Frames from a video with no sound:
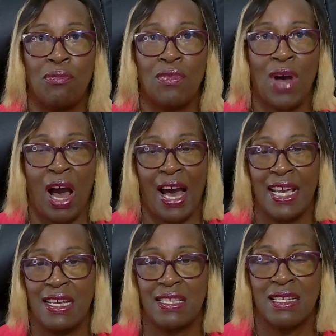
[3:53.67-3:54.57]

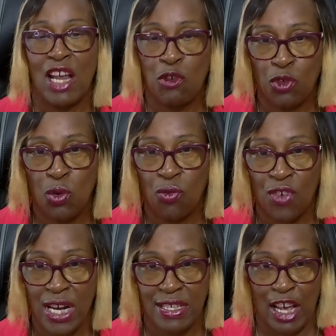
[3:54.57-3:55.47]
highest level, for
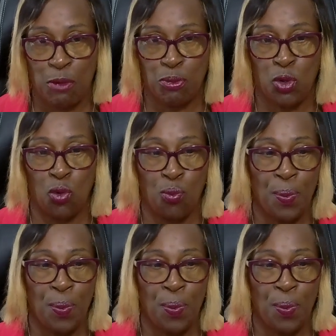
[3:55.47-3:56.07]
example.